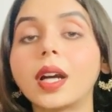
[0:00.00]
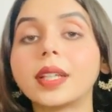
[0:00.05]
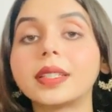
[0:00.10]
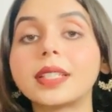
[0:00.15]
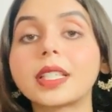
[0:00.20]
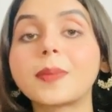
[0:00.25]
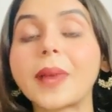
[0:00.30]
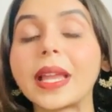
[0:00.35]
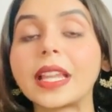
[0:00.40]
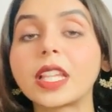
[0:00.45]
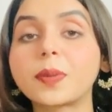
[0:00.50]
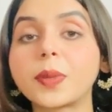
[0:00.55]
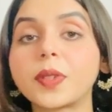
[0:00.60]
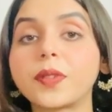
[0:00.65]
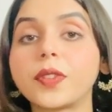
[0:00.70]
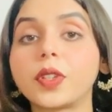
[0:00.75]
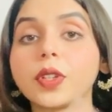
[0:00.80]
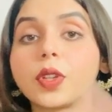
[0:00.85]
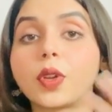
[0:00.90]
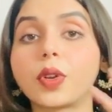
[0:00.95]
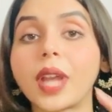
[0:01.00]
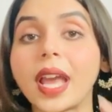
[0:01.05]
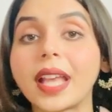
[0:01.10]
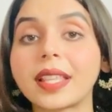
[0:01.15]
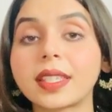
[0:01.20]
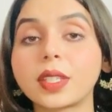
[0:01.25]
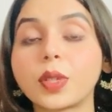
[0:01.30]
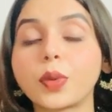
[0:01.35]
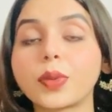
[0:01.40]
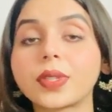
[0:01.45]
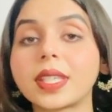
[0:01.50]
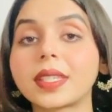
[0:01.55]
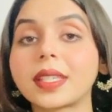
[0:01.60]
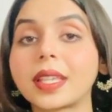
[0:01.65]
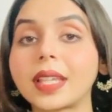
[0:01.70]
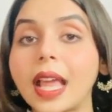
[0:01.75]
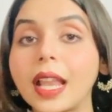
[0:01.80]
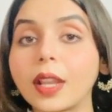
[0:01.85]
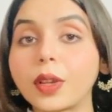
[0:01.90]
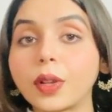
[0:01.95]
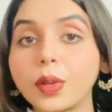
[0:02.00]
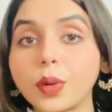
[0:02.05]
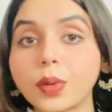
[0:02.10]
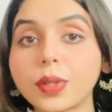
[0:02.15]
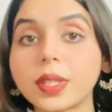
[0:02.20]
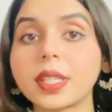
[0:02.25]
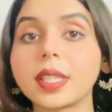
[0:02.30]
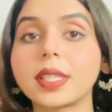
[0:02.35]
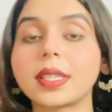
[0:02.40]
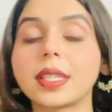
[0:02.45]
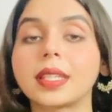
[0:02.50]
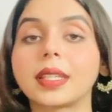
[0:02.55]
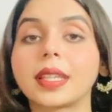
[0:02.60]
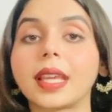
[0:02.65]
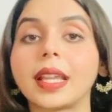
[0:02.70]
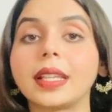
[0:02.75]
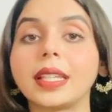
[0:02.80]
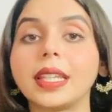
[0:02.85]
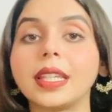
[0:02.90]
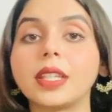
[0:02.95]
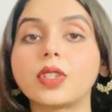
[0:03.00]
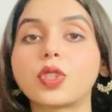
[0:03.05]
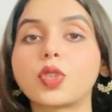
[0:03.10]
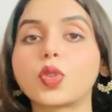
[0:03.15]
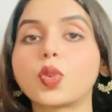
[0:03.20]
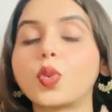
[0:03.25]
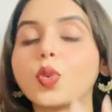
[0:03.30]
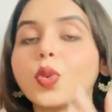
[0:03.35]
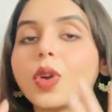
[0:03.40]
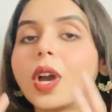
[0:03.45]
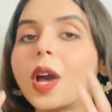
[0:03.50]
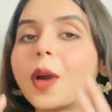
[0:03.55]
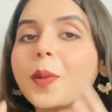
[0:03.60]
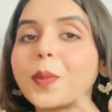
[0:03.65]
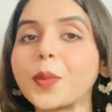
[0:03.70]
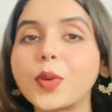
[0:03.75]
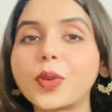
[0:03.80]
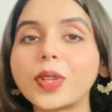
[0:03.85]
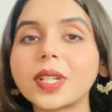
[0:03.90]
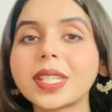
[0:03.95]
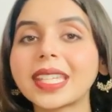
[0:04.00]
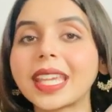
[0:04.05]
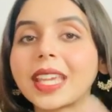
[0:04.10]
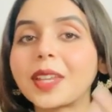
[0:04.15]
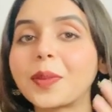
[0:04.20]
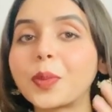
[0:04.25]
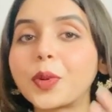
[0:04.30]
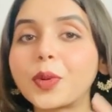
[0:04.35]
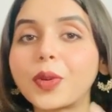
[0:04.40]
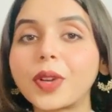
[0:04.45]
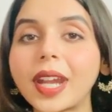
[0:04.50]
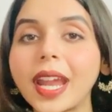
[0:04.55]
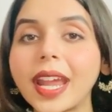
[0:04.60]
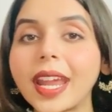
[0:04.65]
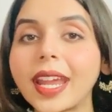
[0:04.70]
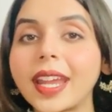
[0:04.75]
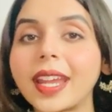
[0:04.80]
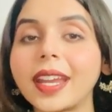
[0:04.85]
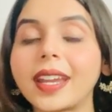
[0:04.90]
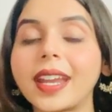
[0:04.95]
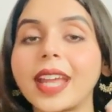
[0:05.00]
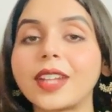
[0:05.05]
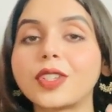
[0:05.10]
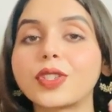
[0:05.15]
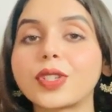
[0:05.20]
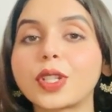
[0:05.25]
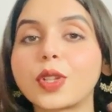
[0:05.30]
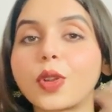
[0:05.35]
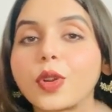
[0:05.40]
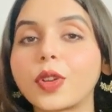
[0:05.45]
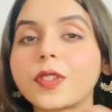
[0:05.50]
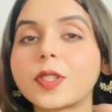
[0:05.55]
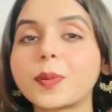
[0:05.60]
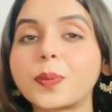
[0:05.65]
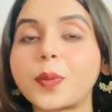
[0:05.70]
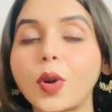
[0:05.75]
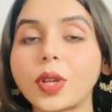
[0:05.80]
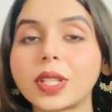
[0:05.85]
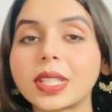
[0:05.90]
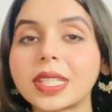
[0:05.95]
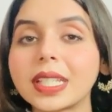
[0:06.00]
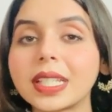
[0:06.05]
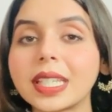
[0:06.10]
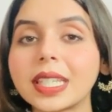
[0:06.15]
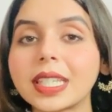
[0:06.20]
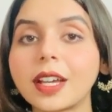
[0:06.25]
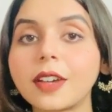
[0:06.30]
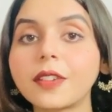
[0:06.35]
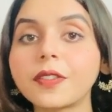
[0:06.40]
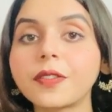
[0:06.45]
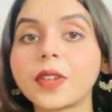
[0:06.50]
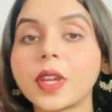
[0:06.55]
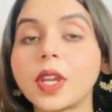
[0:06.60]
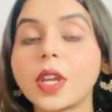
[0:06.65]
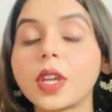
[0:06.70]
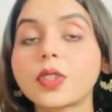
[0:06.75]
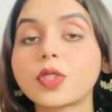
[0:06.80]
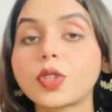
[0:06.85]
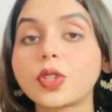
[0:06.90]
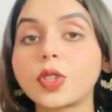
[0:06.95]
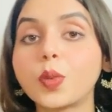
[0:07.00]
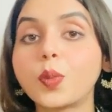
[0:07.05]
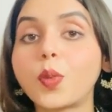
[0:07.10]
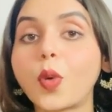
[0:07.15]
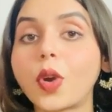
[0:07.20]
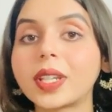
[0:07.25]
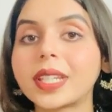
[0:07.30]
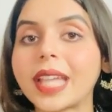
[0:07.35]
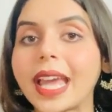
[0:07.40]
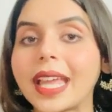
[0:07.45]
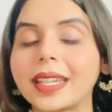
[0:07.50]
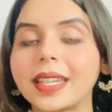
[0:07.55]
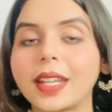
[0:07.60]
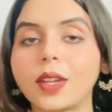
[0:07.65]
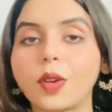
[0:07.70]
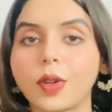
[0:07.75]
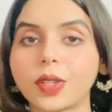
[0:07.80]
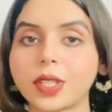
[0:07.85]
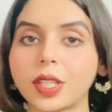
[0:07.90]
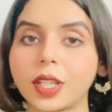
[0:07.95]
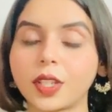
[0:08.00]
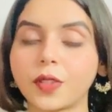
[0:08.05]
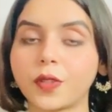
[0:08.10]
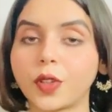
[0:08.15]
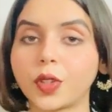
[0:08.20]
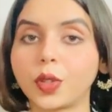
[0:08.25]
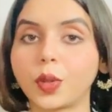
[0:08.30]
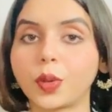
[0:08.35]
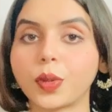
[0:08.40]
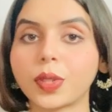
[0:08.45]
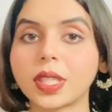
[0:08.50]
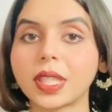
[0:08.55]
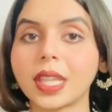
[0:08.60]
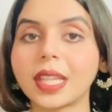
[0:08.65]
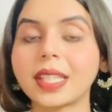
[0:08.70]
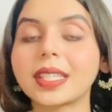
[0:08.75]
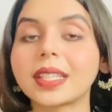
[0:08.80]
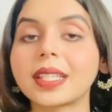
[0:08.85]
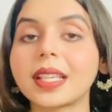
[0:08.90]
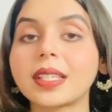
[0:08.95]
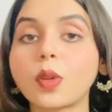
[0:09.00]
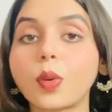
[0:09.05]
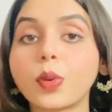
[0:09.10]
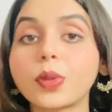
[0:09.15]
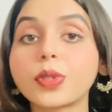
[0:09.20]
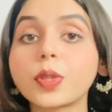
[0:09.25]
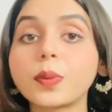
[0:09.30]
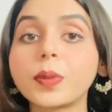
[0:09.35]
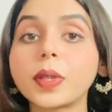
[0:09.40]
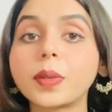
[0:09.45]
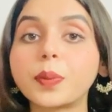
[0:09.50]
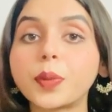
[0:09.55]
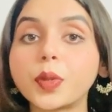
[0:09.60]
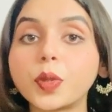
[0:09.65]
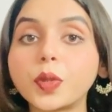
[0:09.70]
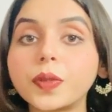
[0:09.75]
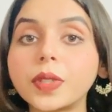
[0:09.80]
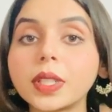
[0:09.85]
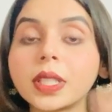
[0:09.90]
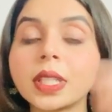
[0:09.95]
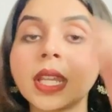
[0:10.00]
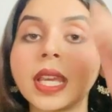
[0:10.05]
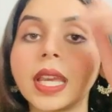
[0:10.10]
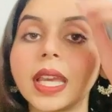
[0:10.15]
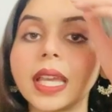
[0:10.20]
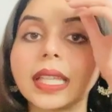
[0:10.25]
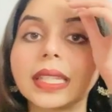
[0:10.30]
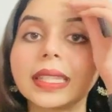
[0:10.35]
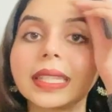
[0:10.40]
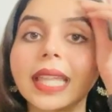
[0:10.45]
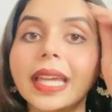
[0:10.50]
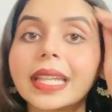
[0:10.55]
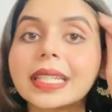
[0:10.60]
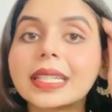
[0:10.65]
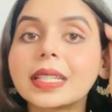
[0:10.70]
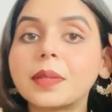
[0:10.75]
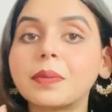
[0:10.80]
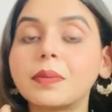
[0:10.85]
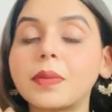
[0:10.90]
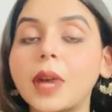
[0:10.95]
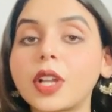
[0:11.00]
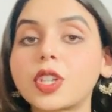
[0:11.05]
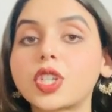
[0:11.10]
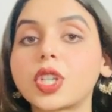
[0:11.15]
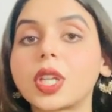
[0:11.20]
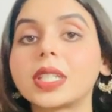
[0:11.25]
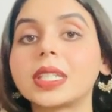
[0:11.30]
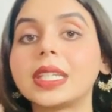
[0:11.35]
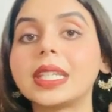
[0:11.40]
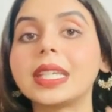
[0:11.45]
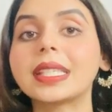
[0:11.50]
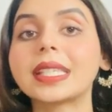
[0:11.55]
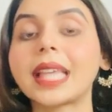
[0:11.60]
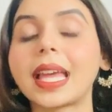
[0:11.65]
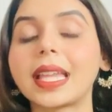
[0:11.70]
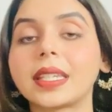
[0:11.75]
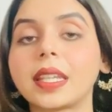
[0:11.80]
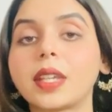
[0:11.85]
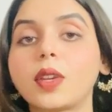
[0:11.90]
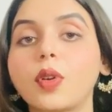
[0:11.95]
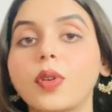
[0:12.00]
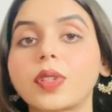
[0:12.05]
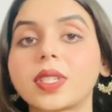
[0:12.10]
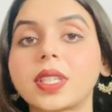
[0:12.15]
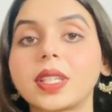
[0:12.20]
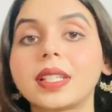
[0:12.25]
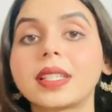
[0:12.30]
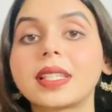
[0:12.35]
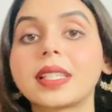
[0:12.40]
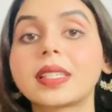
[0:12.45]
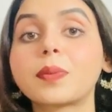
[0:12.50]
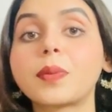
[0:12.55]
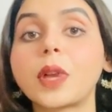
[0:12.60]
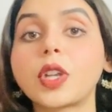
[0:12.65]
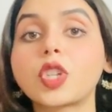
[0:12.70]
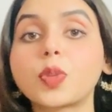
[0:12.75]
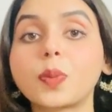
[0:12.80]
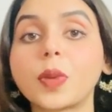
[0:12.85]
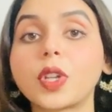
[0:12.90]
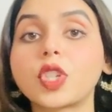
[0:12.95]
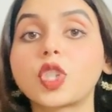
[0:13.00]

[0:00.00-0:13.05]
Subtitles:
disbalance between your acidosis and alkalosis. It can lead to poor skin, poor hair, and just a lot of spots and stuff. So you want antioxidants for those things. It has also been proven that matcha tea's antioxidants is much